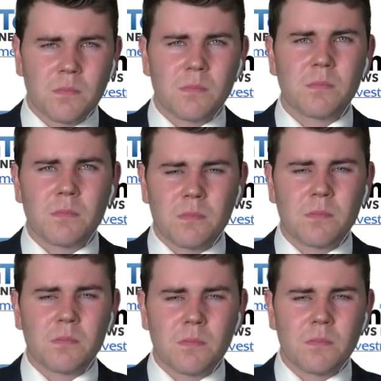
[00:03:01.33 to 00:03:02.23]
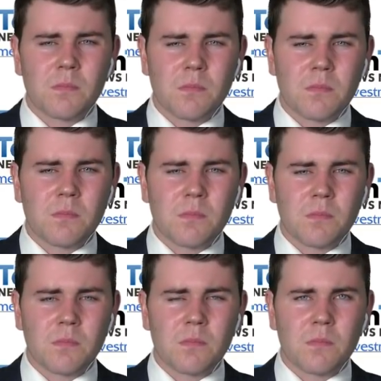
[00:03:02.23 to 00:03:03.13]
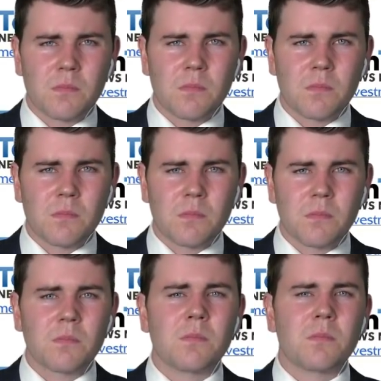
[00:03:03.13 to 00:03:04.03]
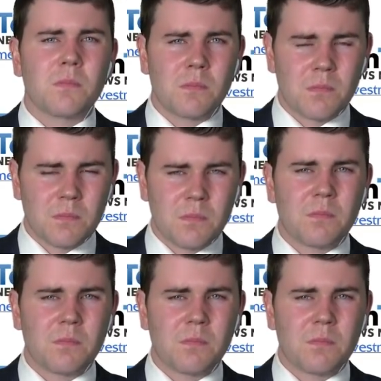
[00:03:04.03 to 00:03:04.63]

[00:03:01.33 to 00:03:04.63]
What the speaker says: The person shown says nothing.